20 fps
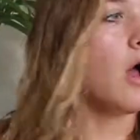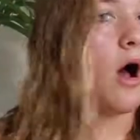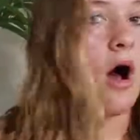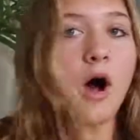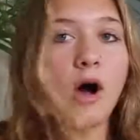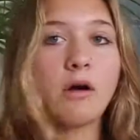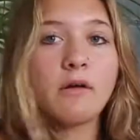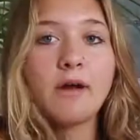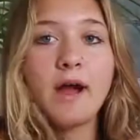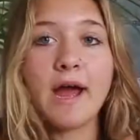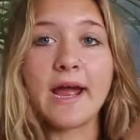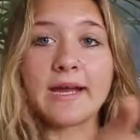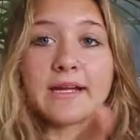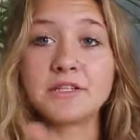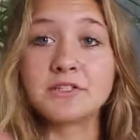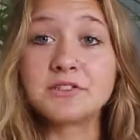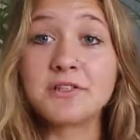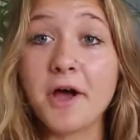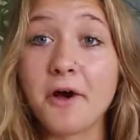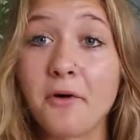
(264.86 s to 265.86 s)
All
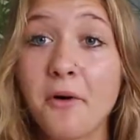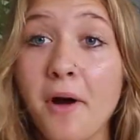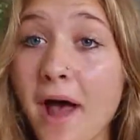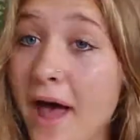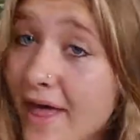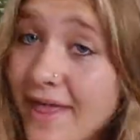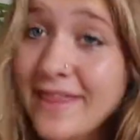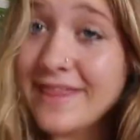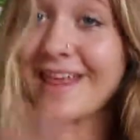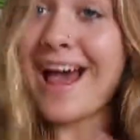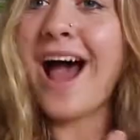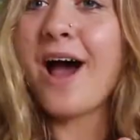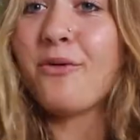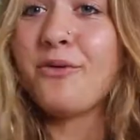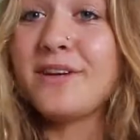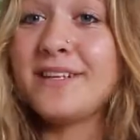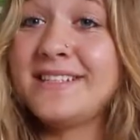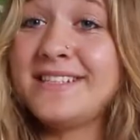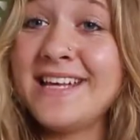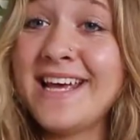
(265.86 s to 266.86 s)
right, so that
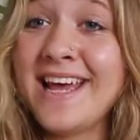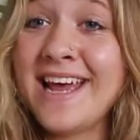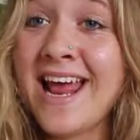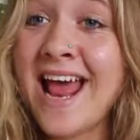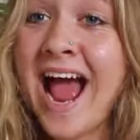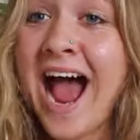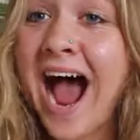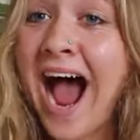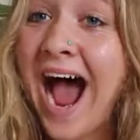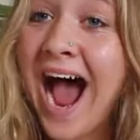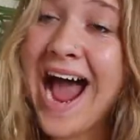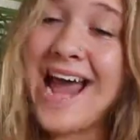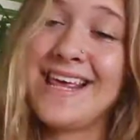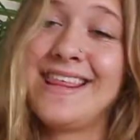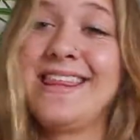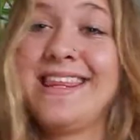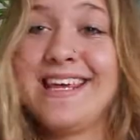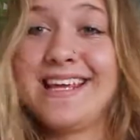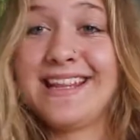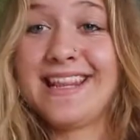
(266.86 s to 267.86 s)
was it. I
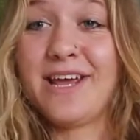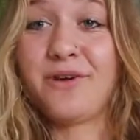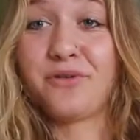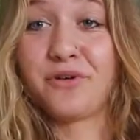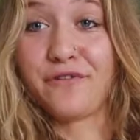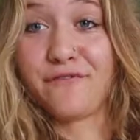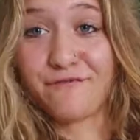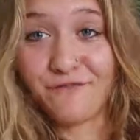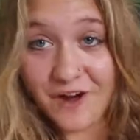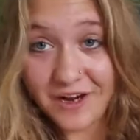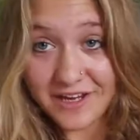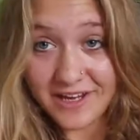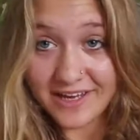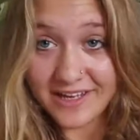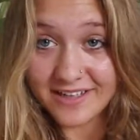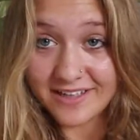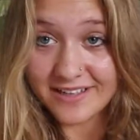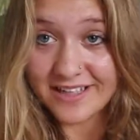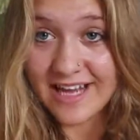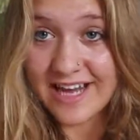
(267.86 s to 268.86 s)
think they were
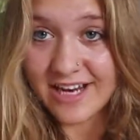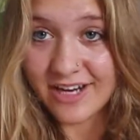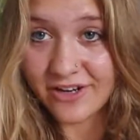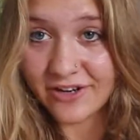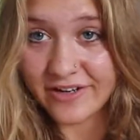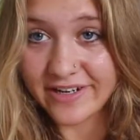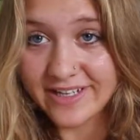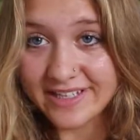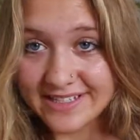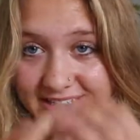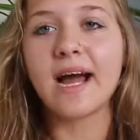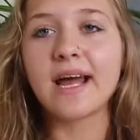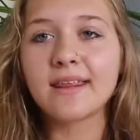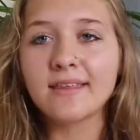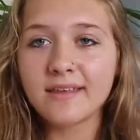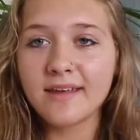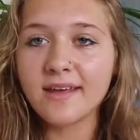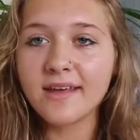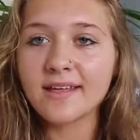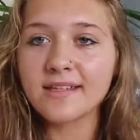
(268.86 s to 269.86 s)
fucking hilarious. I
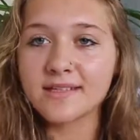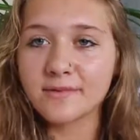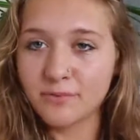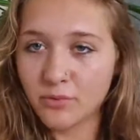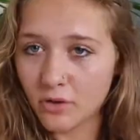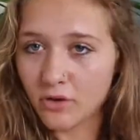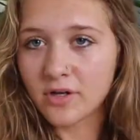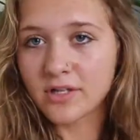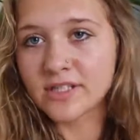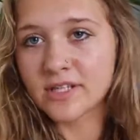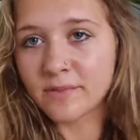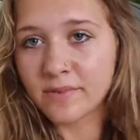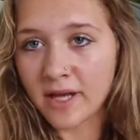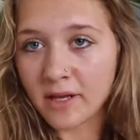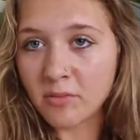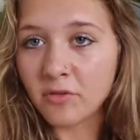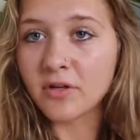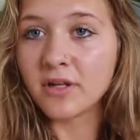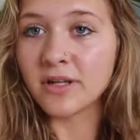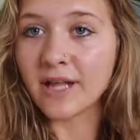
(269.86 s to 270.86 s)
think it's important to be
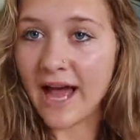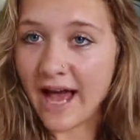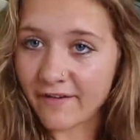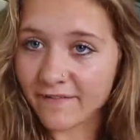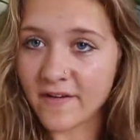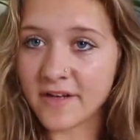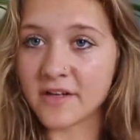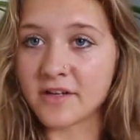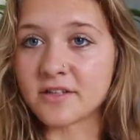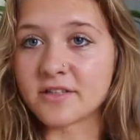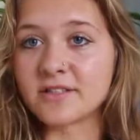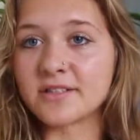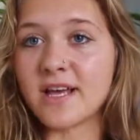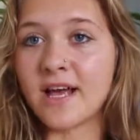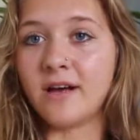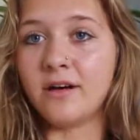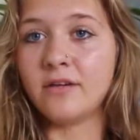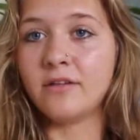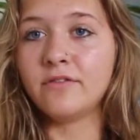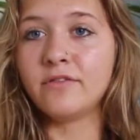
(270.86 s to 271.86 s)
able to laugh at
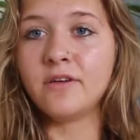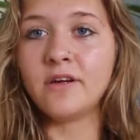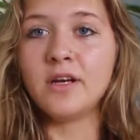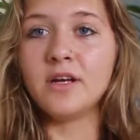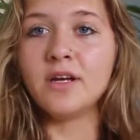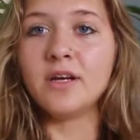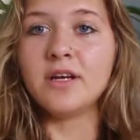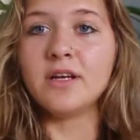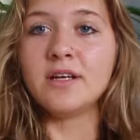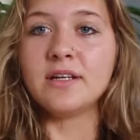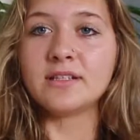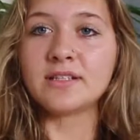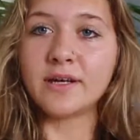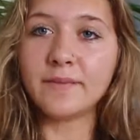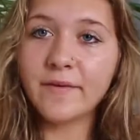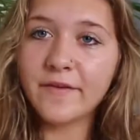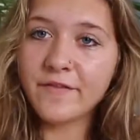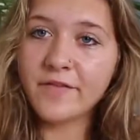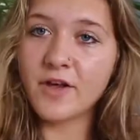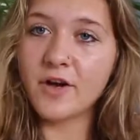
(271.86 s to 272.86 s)
yourself.
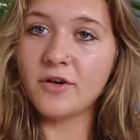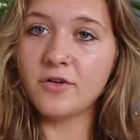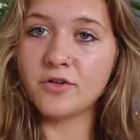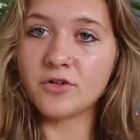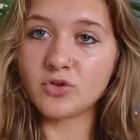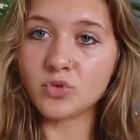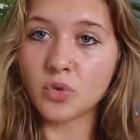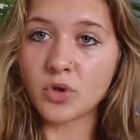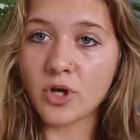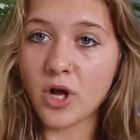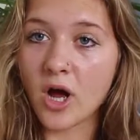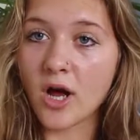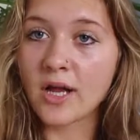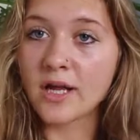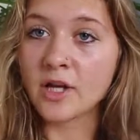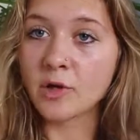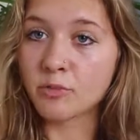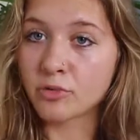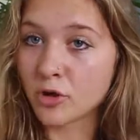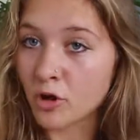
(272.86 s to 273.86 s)
Some of those were not
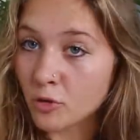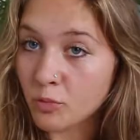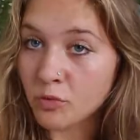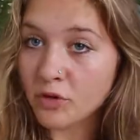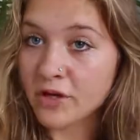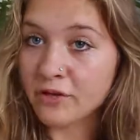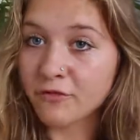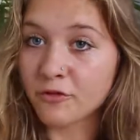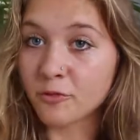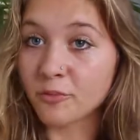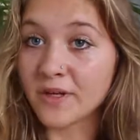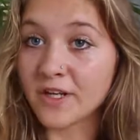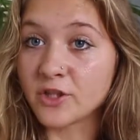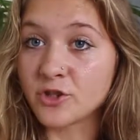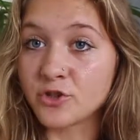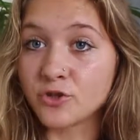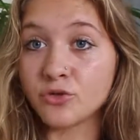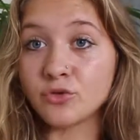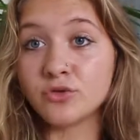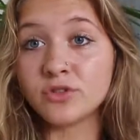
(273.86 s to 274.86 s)
inappropriate for me
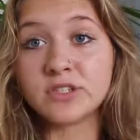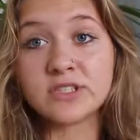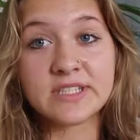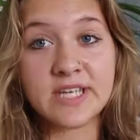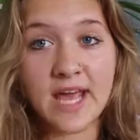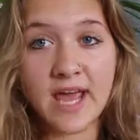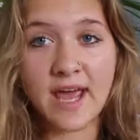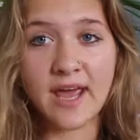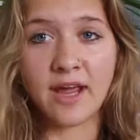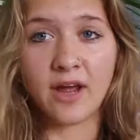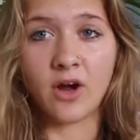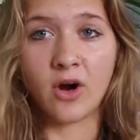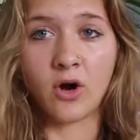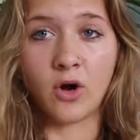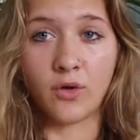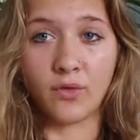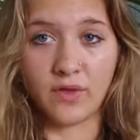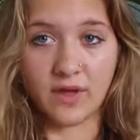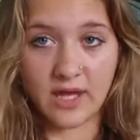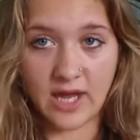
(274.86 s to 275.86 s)
to say
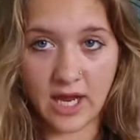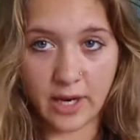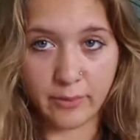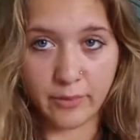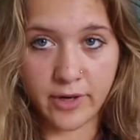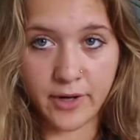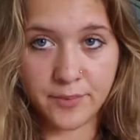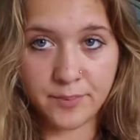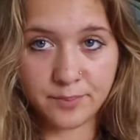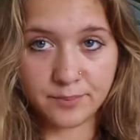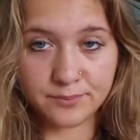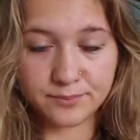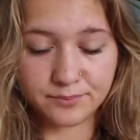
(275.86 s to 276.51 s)
on the camera.